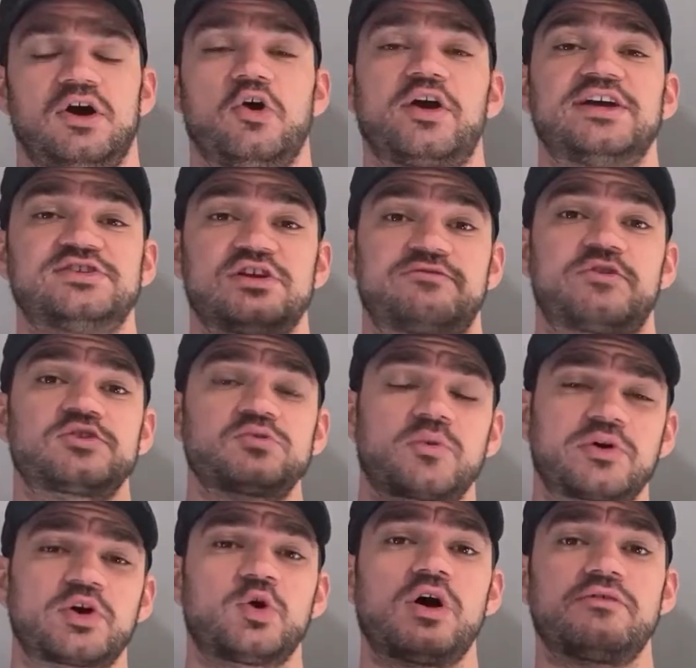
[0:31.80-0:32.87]
Okay, so the first one
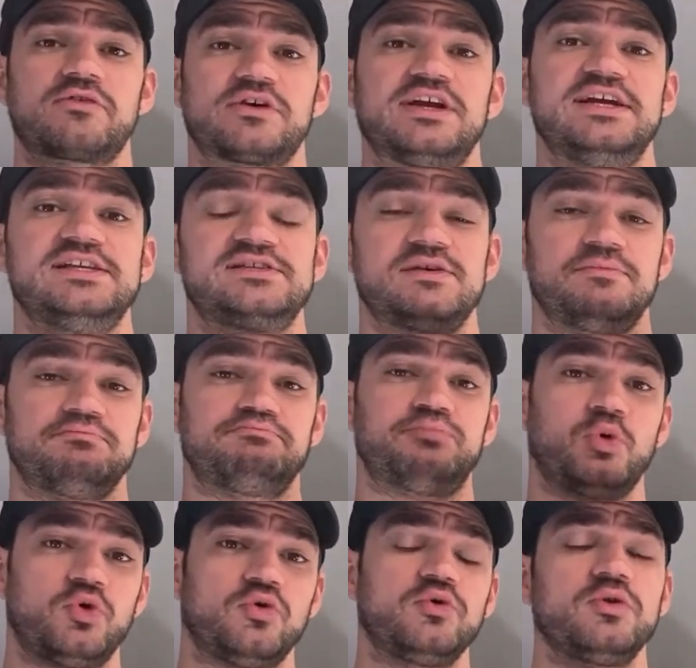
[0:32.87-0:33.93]
we're gonna go over is
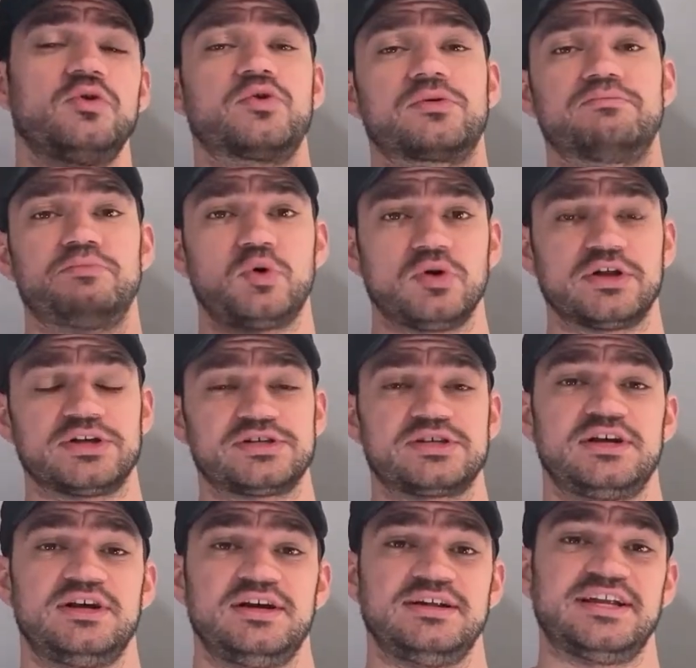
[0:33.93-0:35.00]
bull or bullish.
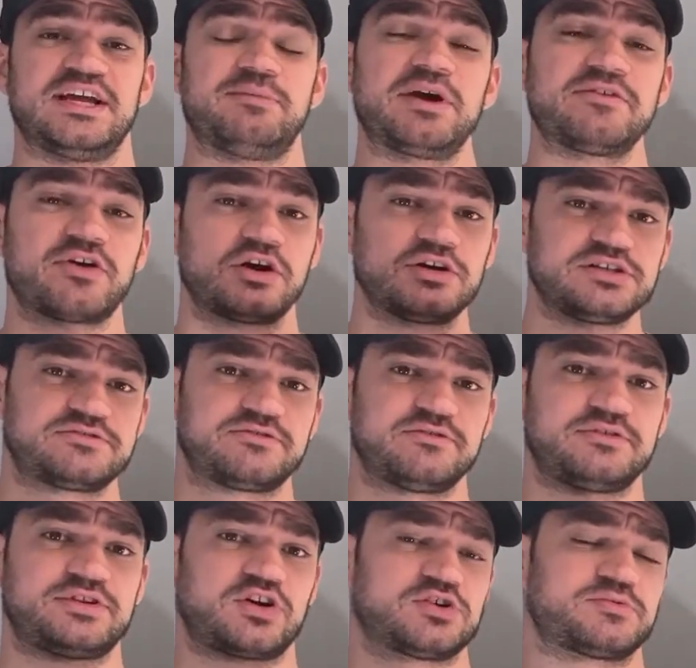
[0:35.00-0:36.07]
Now you might have heard these
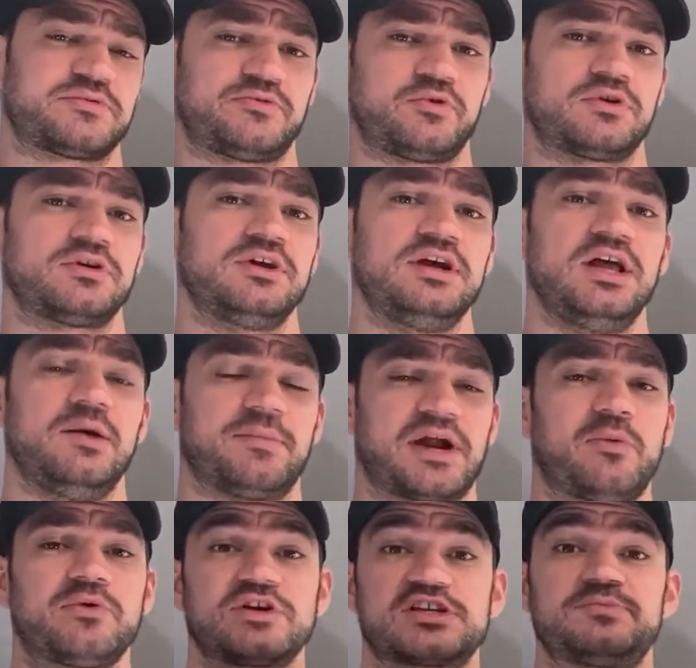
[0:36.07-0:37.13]
terms before, but I
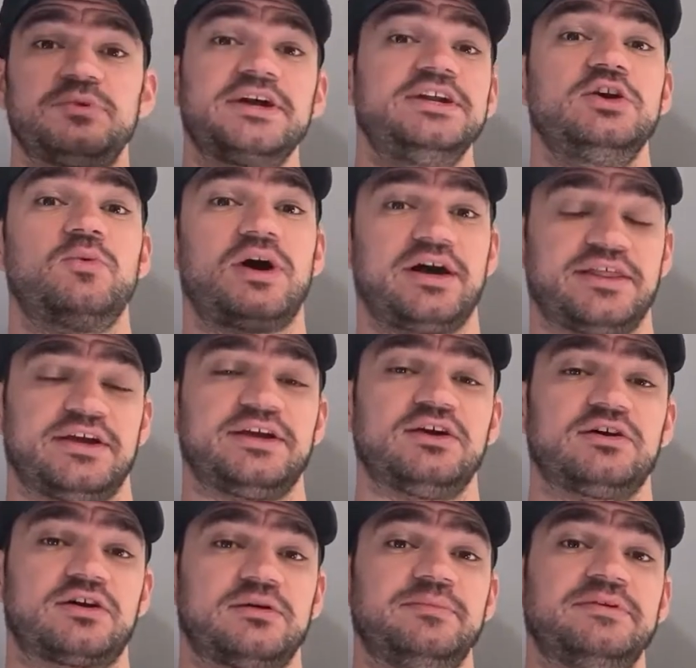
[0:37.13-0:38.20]
want to explain to you why they
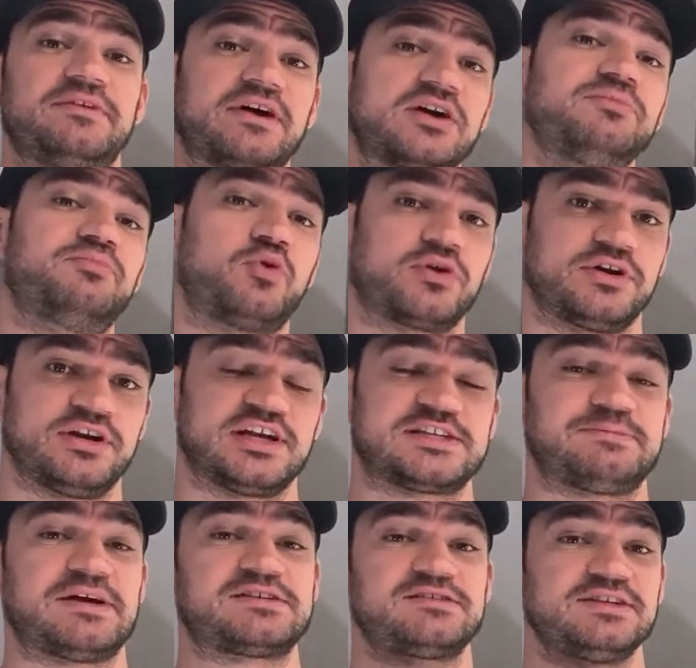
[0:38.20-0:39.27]
can be very important,
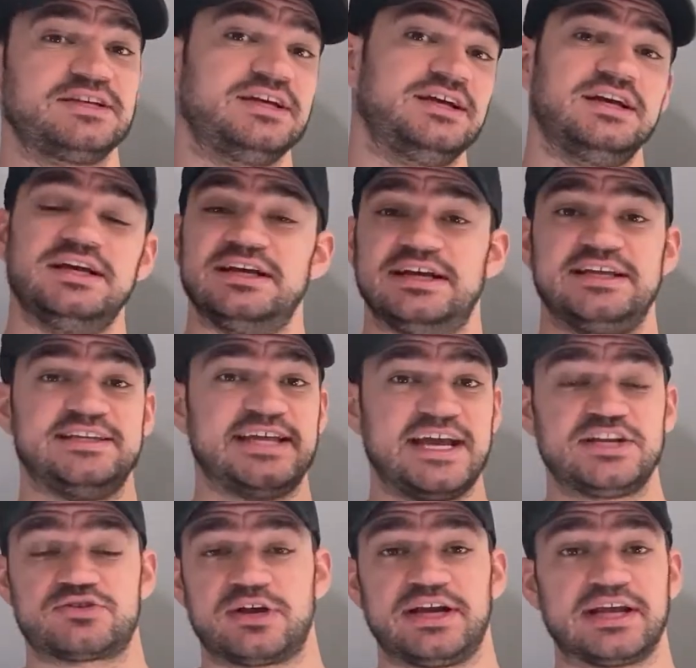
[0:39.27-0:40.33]
especially in
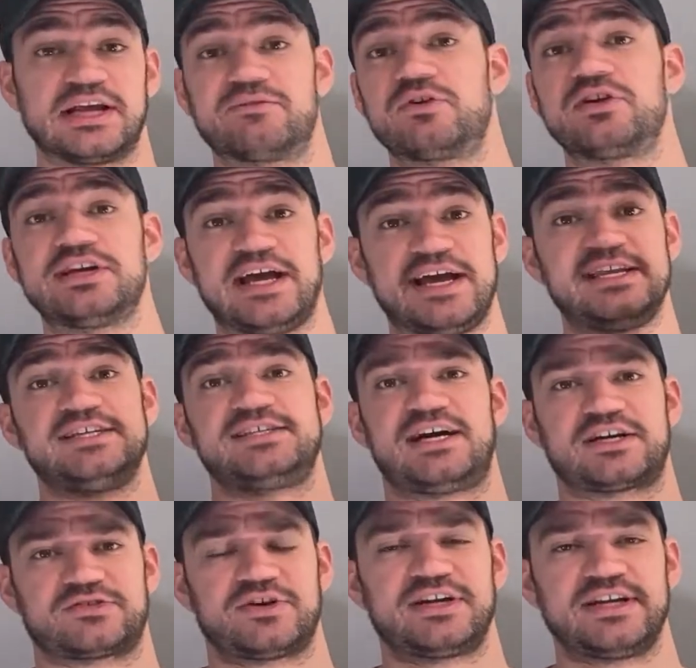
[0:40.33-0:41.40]
day trading and really any
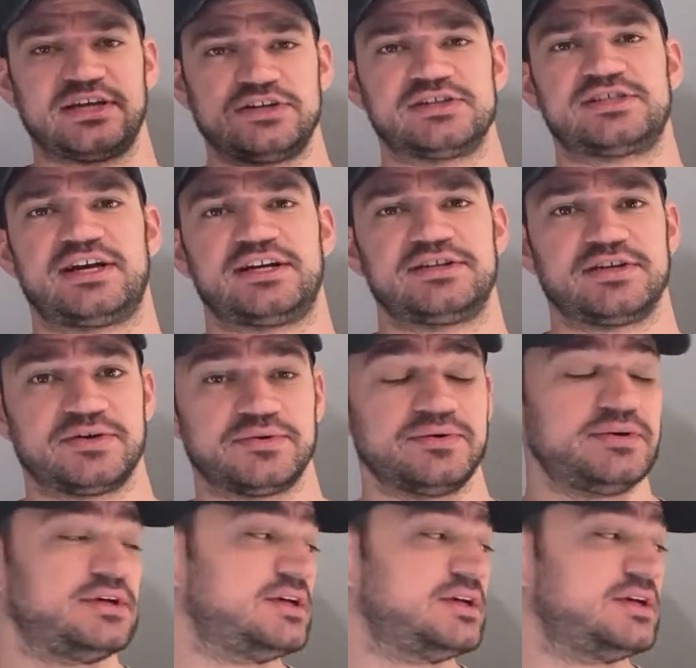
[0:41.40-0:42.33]
stock trading that you decide to do.